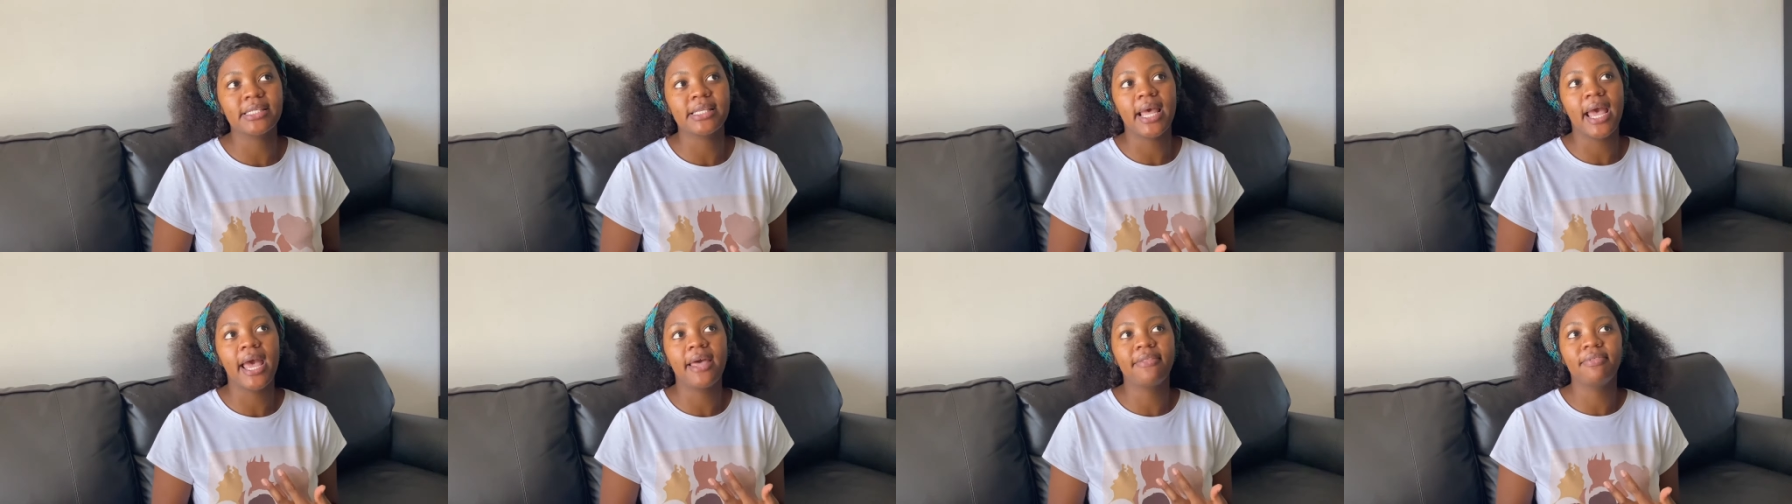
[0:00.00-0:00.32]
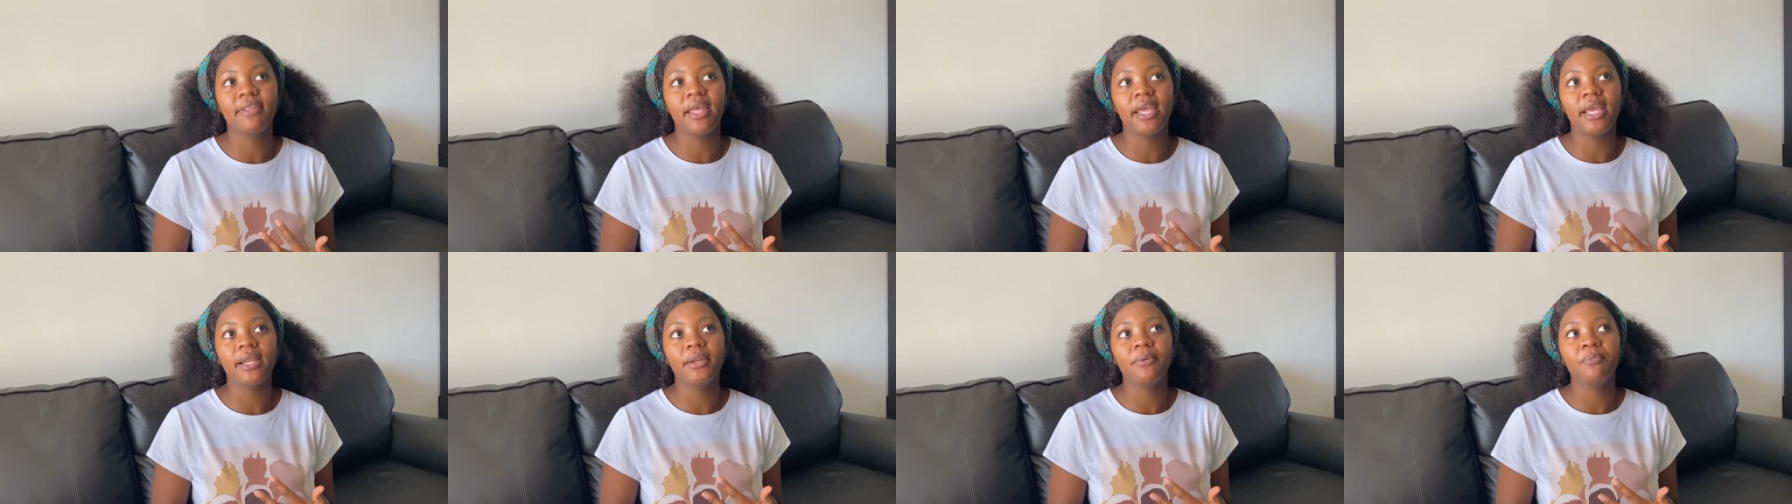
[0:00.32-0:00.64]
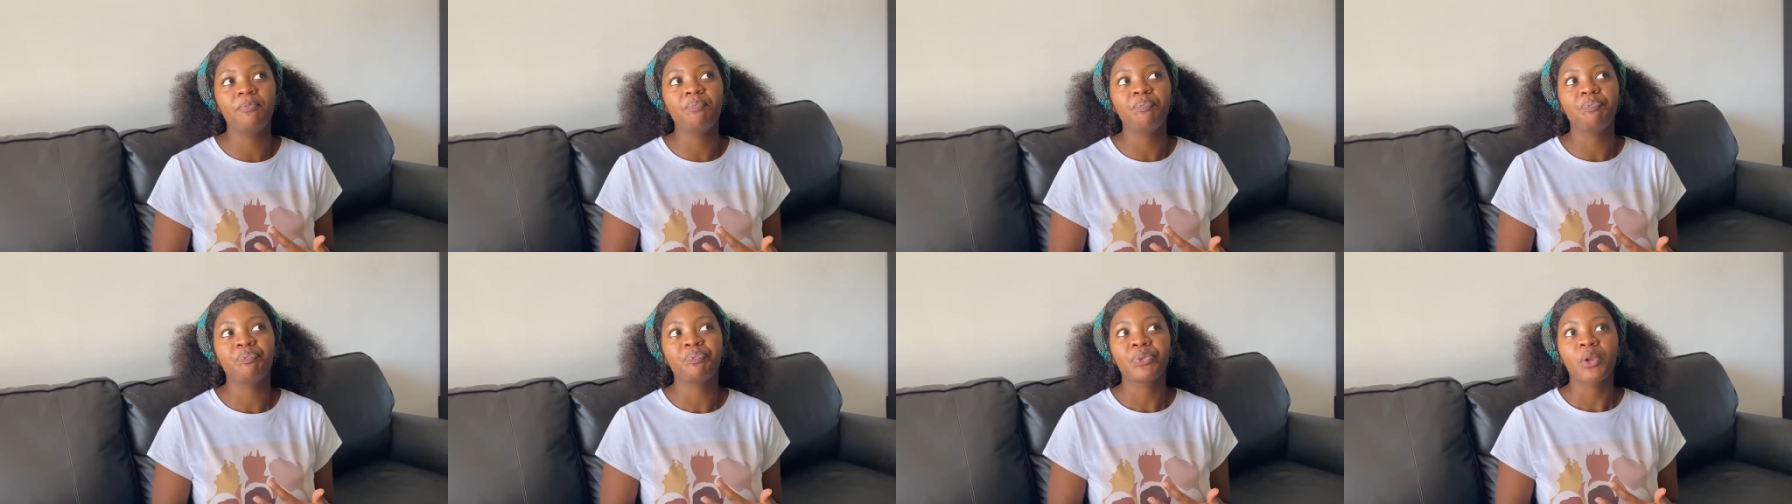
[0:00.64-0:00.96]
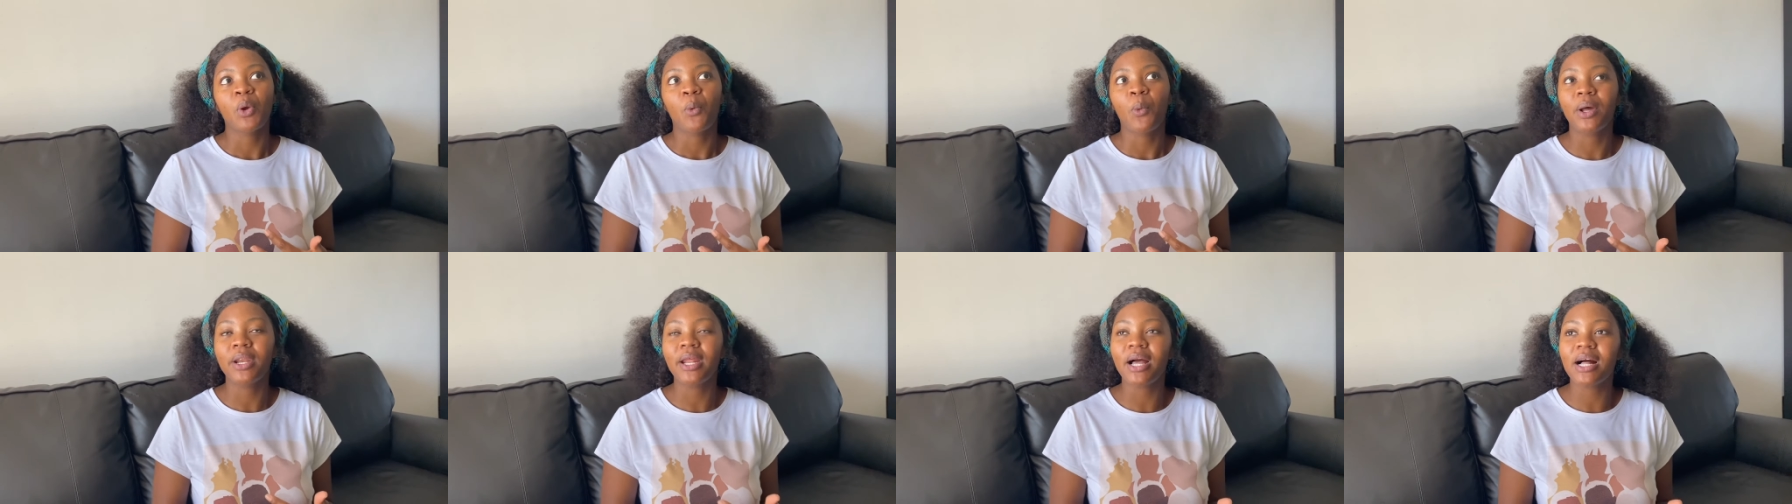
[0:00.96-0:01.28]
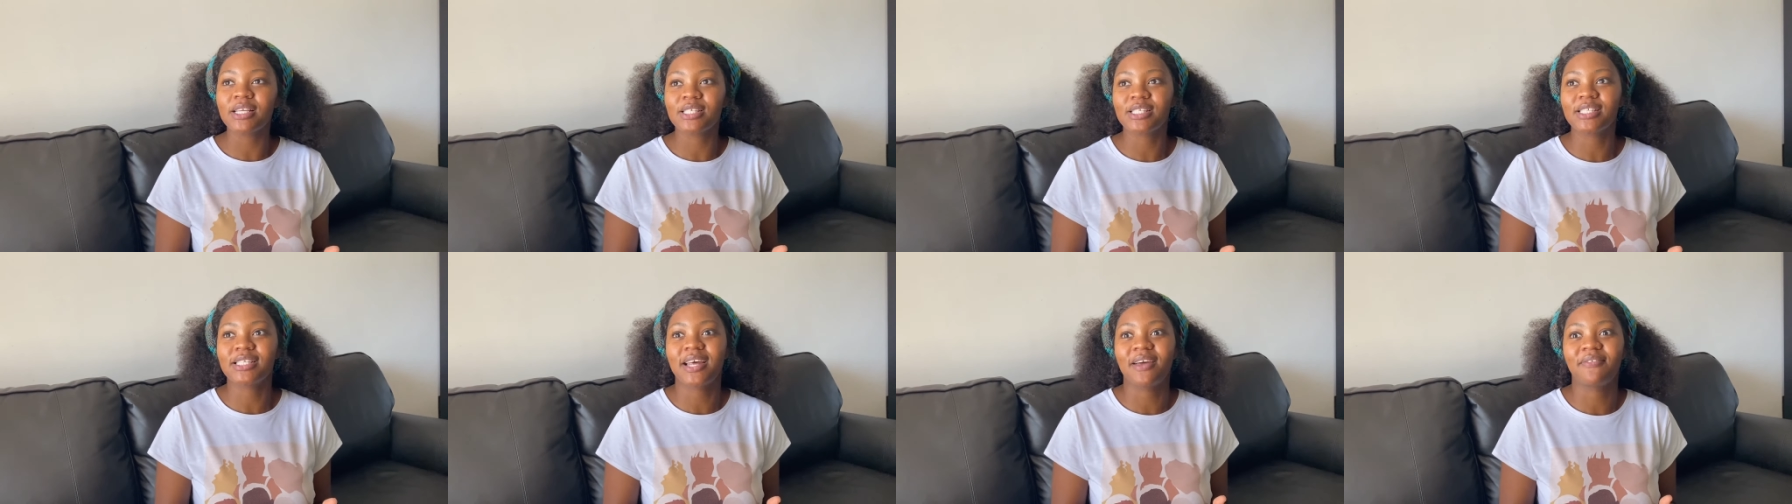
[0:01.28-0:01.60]
And then what
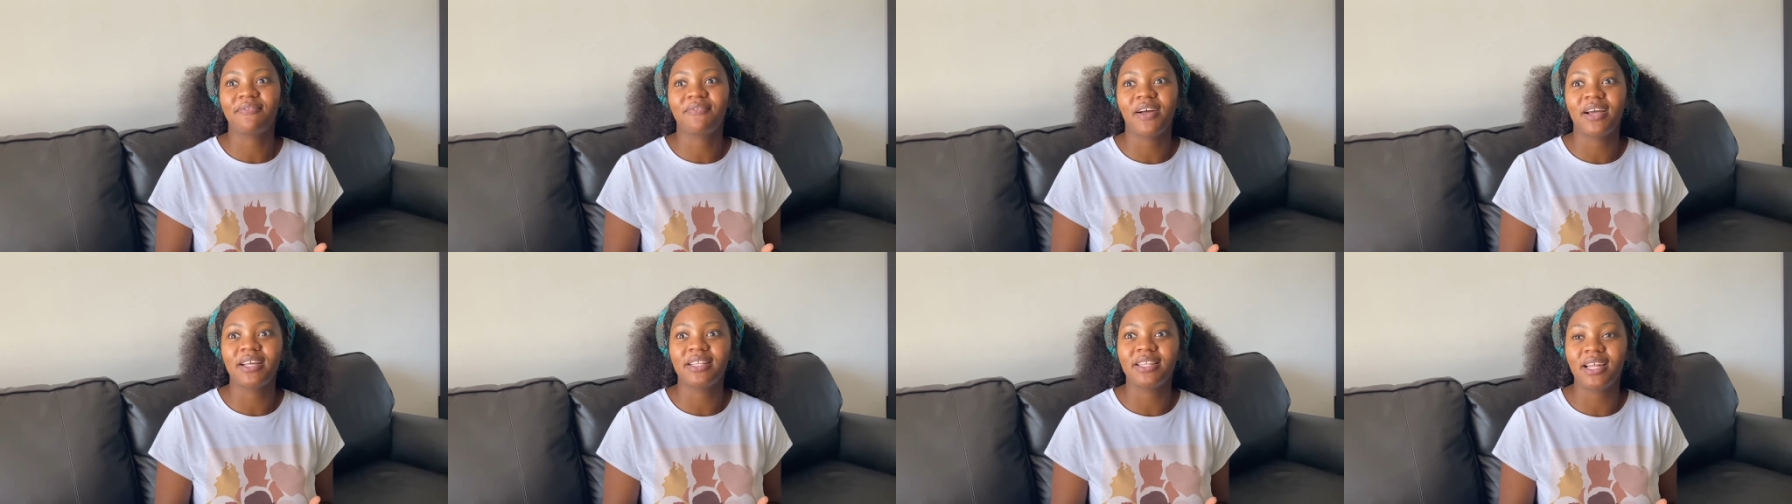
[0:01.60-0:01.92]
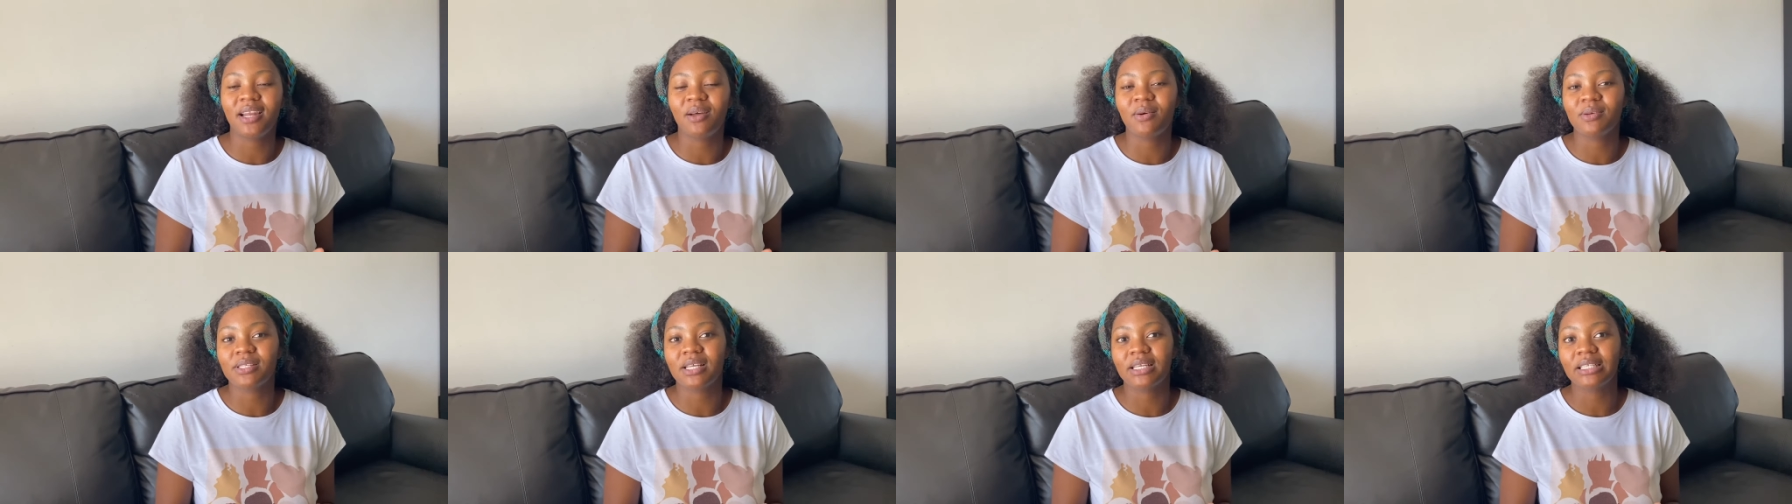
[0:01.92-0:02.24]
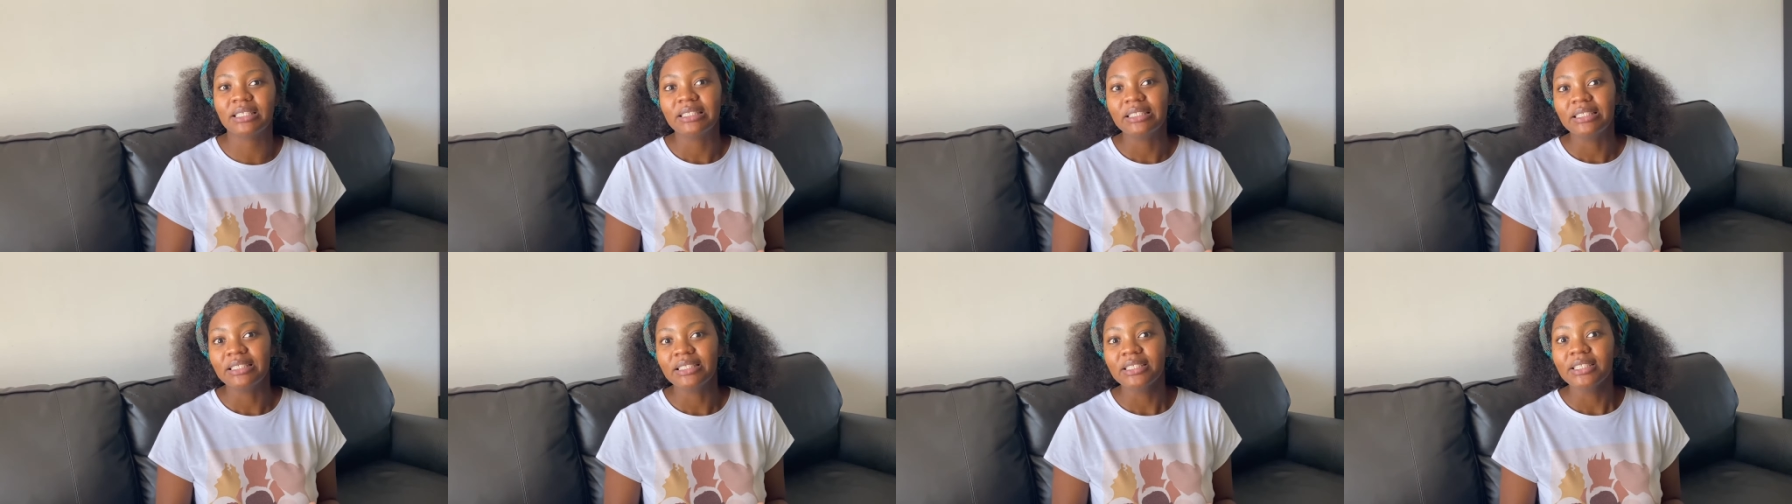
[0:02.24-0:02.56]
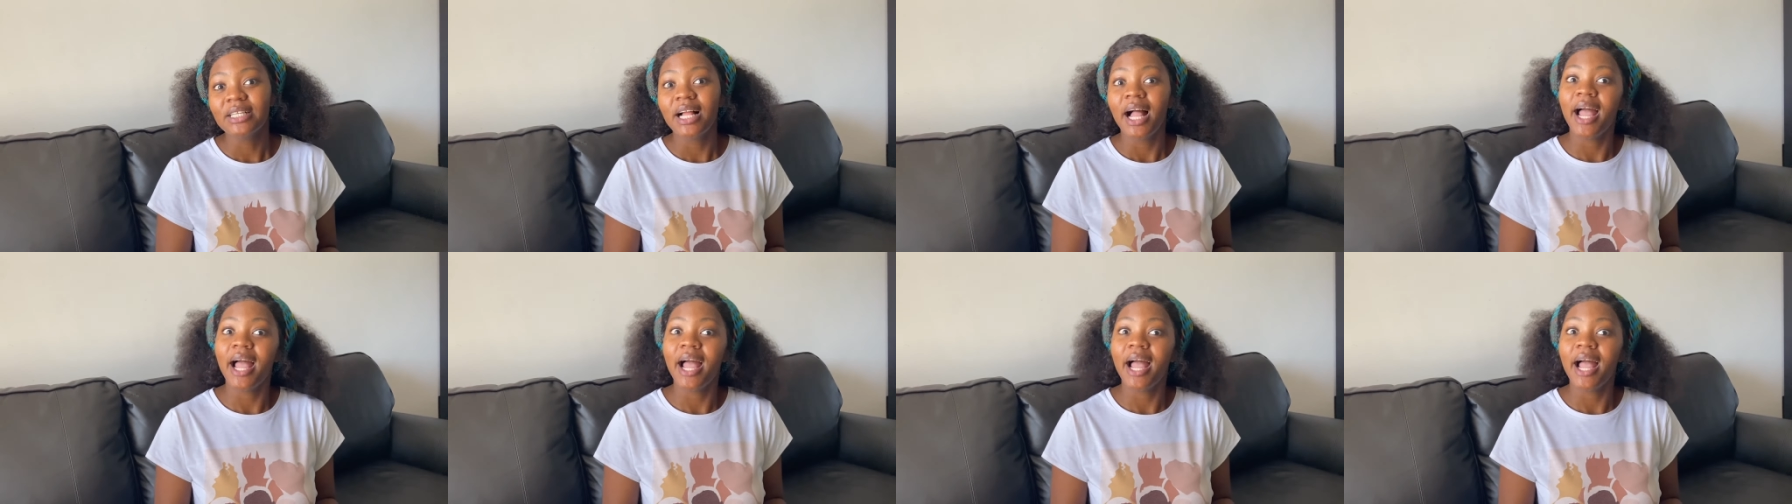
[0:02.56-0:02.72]
else did I find that I was like, oh,